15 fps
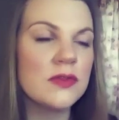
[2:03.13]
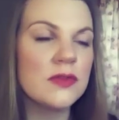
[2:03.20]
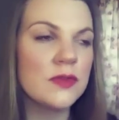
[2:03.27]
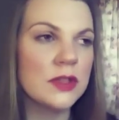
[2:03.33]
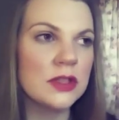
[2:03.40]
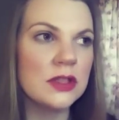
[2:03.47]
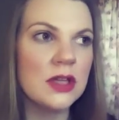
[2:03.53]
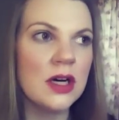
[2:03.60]
for
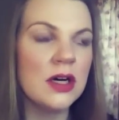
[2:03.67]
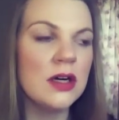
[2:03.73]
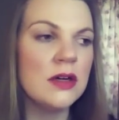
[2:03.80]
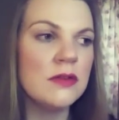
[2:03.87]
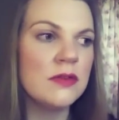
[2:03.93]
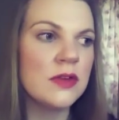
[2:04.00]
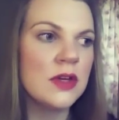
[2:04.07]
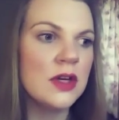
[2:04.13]

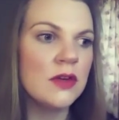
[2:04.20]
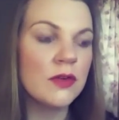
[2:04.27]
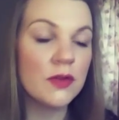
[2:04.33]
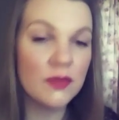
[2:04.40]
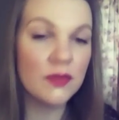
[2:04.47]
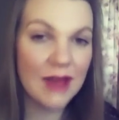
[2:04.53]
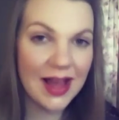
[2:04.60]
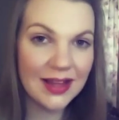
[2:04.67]
love for
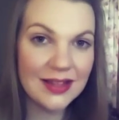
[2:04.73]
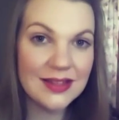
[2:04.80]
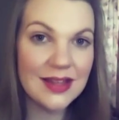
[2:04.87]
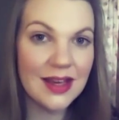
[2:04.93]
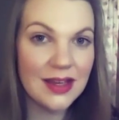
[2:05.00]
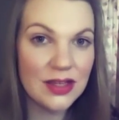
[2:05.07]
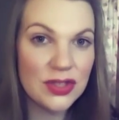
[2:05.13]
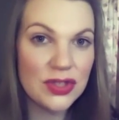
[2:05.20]

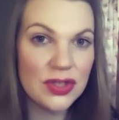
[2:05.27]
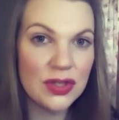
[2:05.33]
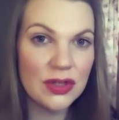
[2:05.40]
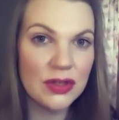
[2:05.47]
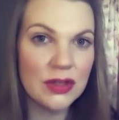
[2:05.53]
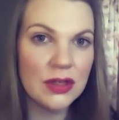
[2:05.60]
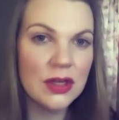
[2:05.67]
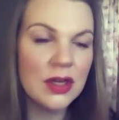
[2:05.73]

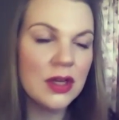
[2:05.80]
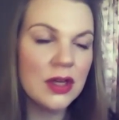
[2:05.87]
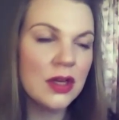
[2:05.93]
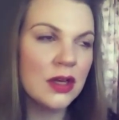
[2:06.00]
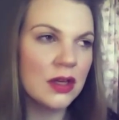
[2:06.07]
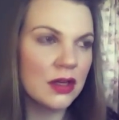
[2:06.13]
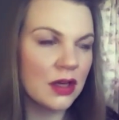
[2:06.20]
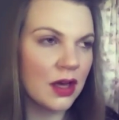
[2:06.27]
validation
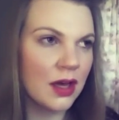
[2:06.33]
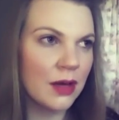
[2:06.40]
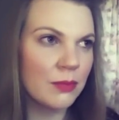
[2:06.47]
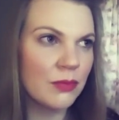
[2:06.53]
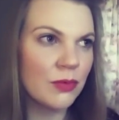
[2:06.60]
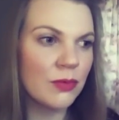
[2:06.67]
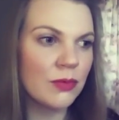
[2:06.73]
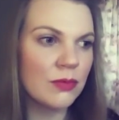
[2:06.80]

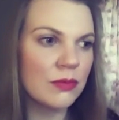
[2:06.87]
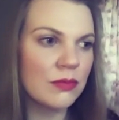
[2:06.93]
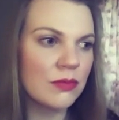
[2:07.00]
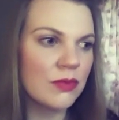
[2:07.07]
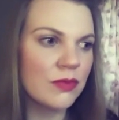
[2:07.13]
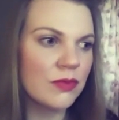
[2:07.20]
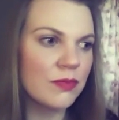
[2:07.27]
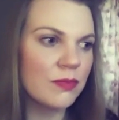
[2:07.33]
um,
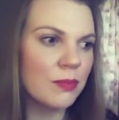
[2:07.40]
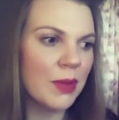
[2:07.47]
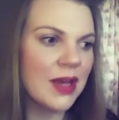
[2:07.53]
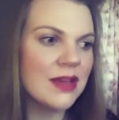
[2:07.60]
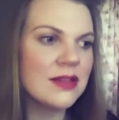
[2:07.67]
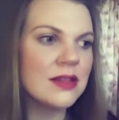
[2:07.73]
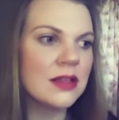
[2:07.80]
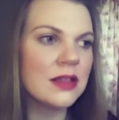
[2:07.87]
we've
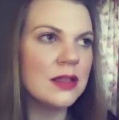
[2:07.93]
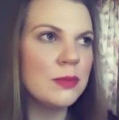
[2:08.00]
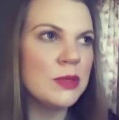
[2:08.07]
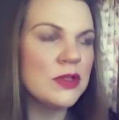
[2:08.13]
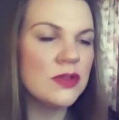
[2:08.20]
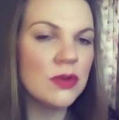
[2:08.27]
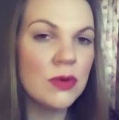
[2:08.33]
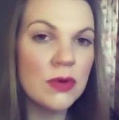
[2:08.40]
basically
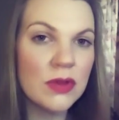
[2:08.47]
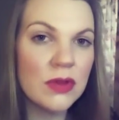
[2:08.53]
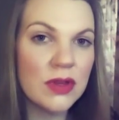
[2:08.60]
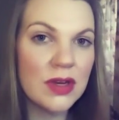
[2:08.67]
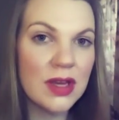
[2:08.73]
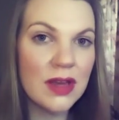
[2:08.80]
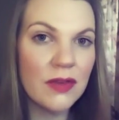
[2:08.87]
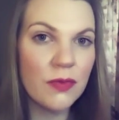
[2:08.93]
been taught that
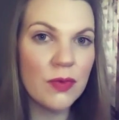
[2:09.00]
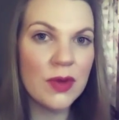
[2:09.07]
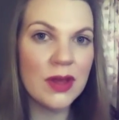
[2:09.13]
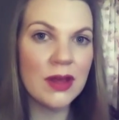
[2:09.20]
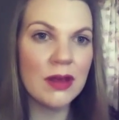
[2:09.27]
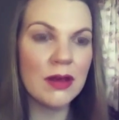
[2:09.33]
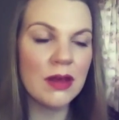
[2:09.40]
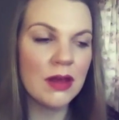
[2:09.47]
if
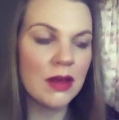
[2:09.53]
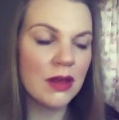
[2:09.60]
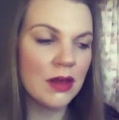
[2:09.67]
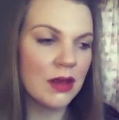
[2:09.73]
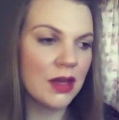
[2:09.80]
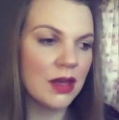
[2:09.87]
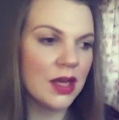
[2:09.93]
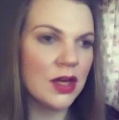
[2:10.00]
we're
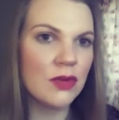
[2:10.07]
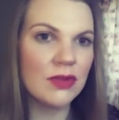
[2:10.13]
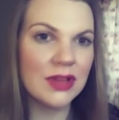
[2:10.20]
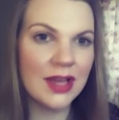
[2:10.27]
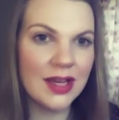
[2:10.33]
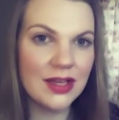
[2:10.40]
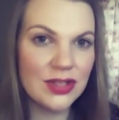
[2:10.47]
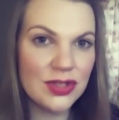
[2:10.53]
in a
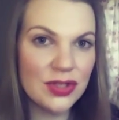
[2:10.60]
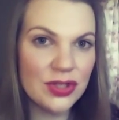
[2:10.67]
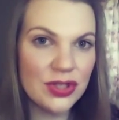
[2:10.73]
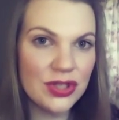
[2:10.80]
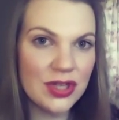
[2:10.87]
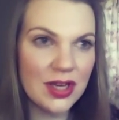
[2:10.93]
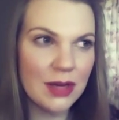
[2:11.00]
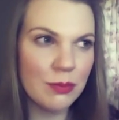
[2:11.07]

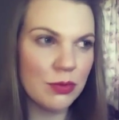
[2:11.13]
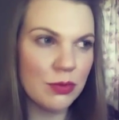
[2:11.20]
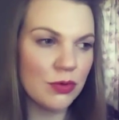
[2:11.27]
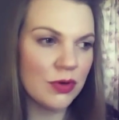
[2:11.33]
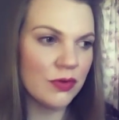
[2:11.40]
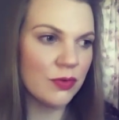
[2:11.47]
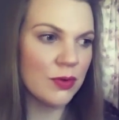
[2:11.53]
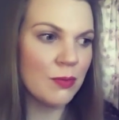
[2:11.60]
relationship or
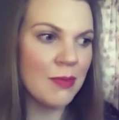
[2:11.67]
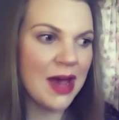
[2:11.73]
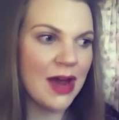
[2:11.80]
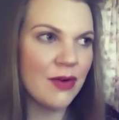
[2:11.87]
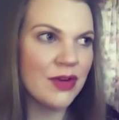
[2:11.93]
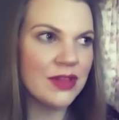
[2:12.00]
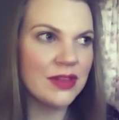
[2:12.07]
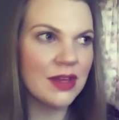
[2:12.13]
if we're
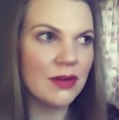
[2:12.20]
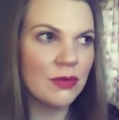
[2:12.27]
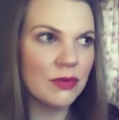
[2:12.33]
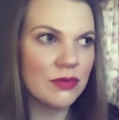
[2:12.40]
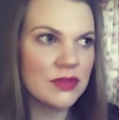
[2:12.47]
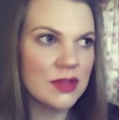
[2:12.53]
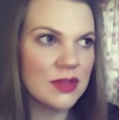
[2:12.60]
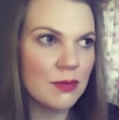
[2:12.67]
married
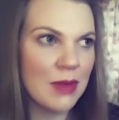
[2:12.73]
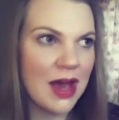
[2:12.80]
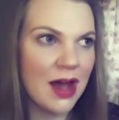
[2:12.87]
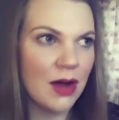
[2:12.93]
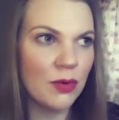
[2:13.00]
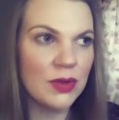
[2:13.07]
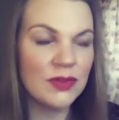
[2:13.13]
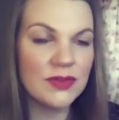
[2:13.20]
then
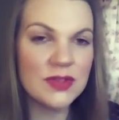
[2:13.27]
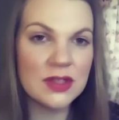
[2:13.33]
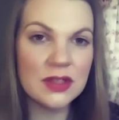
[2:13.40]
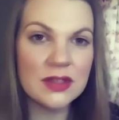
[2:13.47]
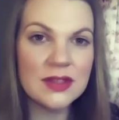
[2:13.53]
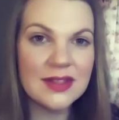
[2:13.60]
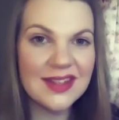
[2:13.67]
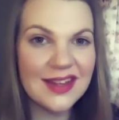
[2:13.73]
somehow we've
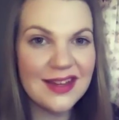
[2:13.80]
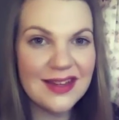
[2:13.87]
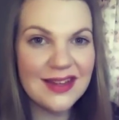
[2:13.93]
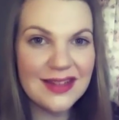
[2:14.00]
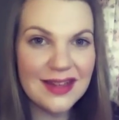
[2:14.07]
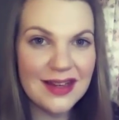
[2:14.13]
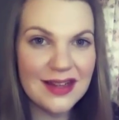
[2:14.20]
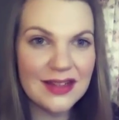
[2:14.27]

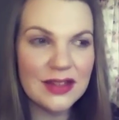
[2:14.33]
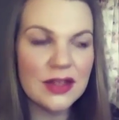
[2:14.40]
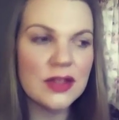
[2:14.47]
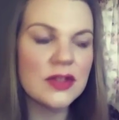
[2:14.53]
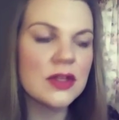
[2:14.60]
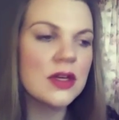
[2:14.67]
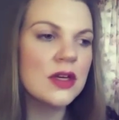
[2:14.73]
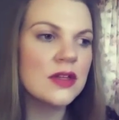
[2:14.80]
succeeded
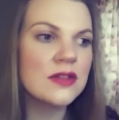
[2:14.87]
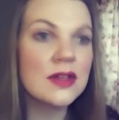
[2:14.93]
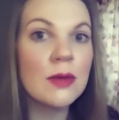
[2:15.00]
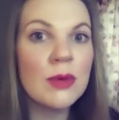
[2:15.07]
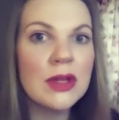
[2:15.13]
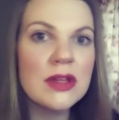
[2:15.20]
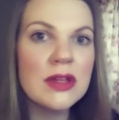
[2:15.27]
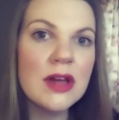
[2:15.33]
like
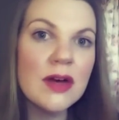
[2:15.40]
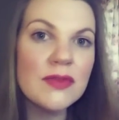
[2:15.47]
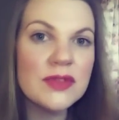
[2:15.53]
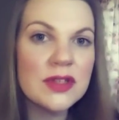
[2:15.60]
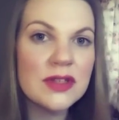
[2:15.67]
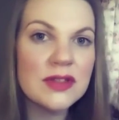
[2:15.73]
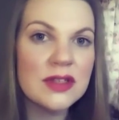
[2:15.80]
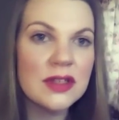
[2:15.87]
someone loves
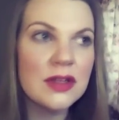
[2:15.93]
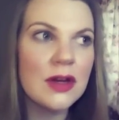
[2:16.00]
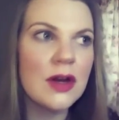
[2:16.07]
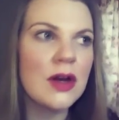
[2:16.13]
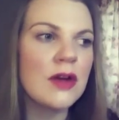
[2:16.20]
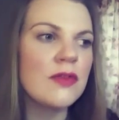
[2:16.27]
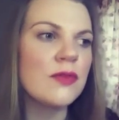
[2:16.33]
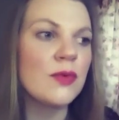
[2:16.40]
us
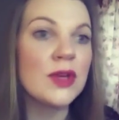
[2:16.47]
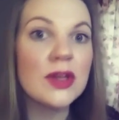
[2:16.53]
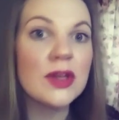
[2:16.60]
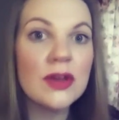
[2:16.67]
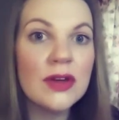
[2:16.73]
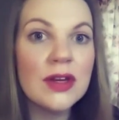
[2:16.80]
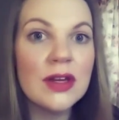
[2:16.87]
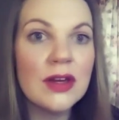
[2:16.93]
enough we're
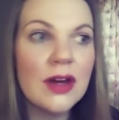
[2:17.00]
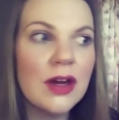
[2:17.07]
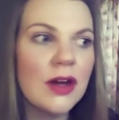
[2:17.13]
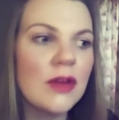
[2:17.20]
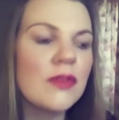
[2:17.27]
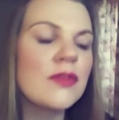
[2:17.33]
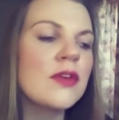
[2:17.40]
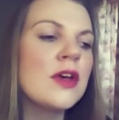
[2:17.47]
good
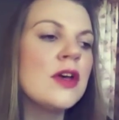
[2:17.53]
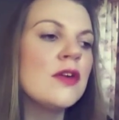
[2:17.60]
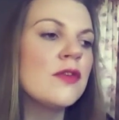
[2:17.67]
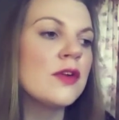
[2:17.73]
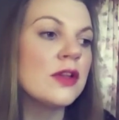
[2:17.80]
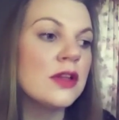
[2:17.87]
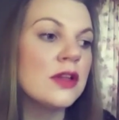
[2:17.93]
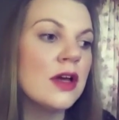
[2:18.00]
enough
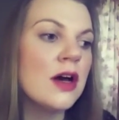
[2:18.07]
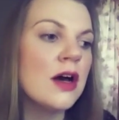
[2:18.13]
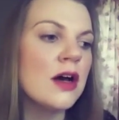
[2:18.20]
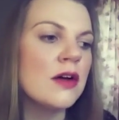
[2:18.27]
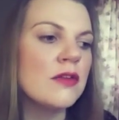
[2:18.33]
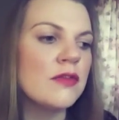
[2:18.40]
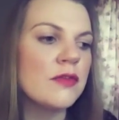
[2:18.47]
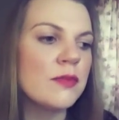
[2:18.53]
for
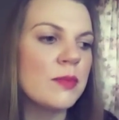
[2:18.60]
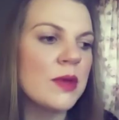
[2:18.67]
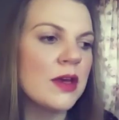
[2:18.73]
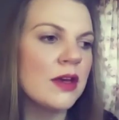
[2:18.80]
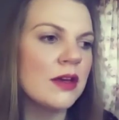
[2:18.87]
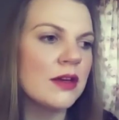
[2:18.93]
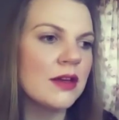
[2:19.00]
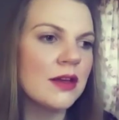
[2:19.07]
love
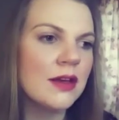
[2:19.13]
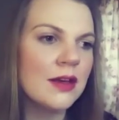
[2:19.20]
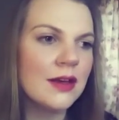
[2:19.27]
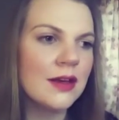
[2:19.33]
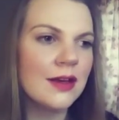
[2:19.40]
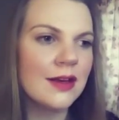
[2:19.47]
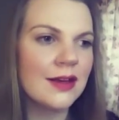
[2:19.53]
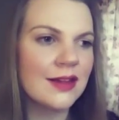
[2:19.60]
but
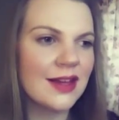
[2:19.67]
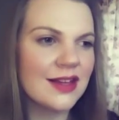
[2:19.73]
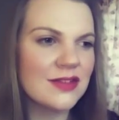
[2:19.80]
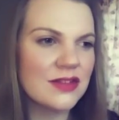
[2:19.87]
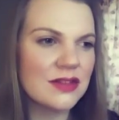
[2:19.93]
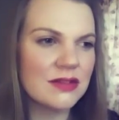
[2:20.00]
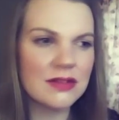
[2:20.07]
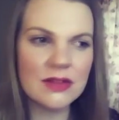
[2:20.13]

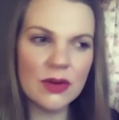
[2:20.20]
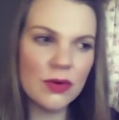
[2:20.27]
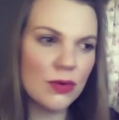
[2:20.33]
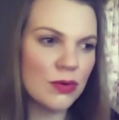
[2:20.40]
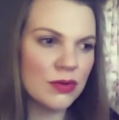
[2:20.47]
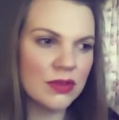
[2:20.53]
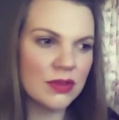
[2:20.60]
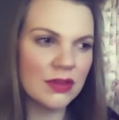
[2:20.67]
that's
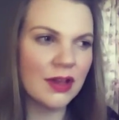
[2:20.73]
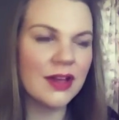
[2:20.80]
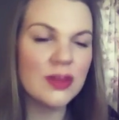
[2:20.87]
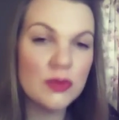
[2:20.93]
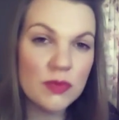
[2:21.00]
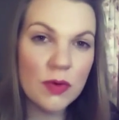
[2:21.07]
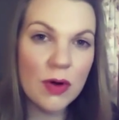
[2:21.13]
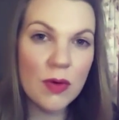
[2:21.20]
all like the
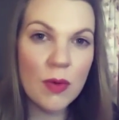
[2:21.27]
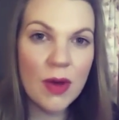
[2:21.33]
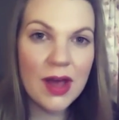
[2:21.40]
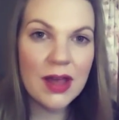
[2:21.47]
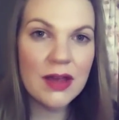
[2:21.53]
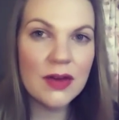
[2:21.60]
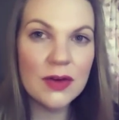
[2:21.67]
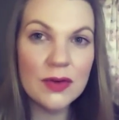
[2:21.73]
wrong
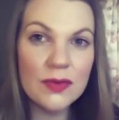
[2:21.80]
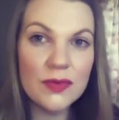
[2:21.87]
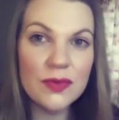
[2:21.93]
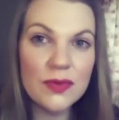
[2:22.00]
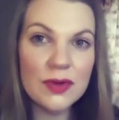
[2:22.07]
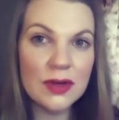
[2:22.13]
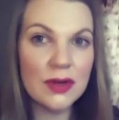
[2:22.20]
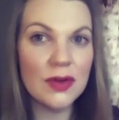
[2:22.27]
way of
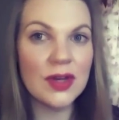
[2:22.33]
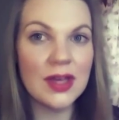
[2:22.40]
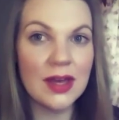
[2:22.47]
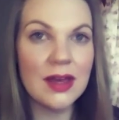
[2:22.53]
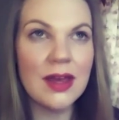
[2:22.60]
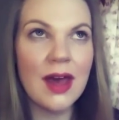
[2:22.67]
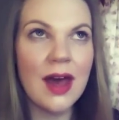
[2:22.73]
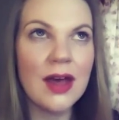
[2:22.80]

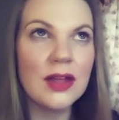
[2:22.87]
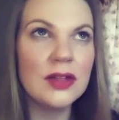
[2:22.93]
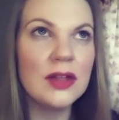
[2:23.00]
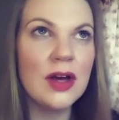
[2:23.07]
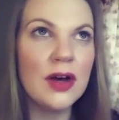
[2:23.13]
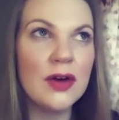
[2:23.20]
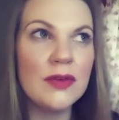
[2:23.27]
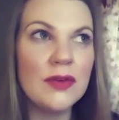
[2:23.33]
looking at
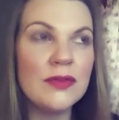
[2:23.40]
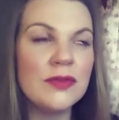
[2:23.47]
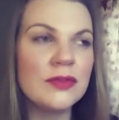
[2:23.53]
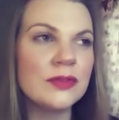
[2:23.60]
love